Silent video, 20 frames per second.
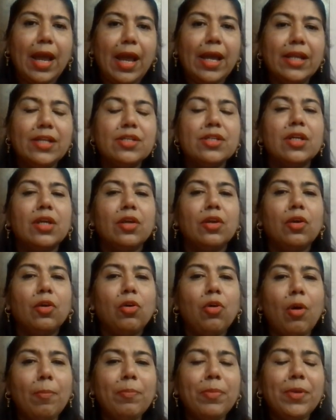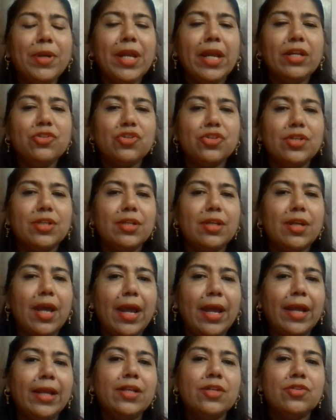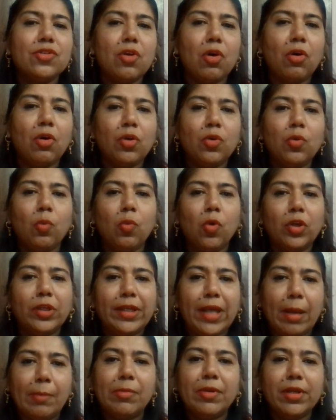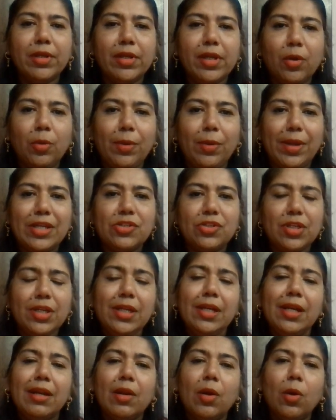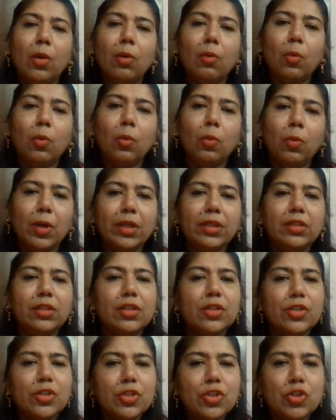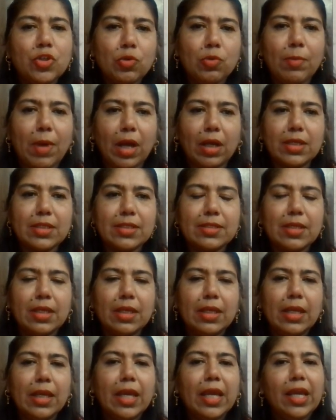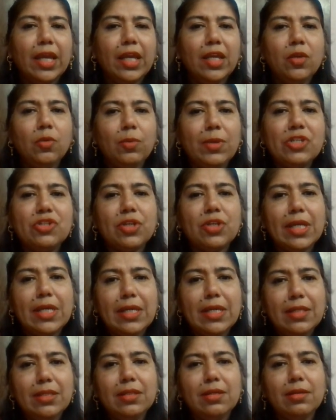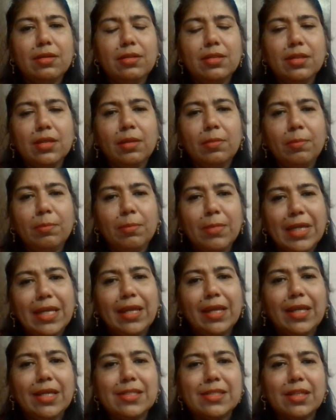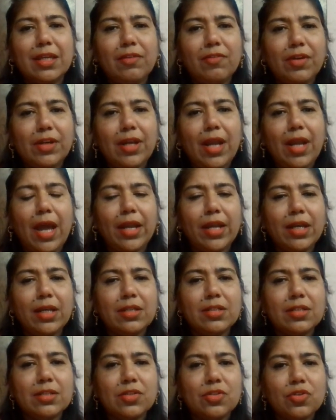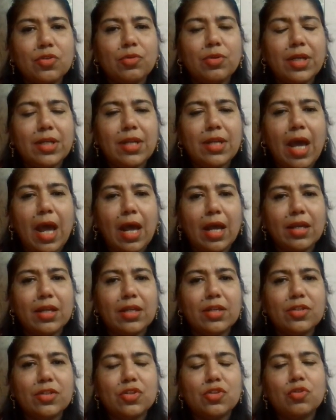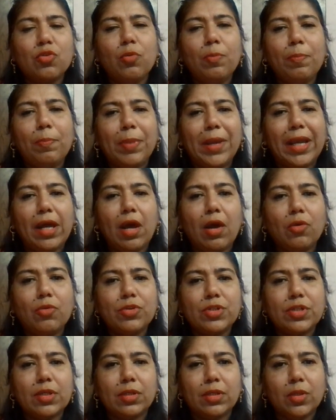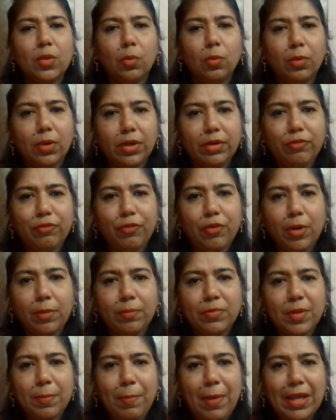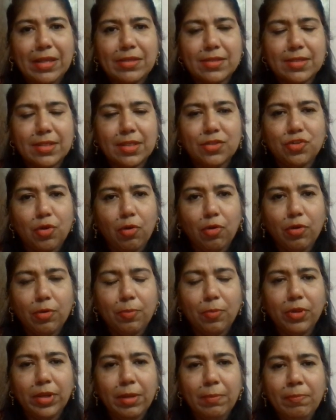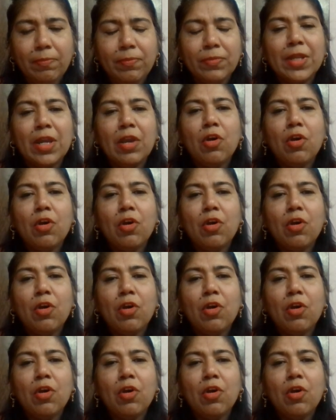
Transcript: And comprehension ends on vocabulary question worth 2 marks, in which either the meaning is given and the student has to pick out the word from the passage or poem,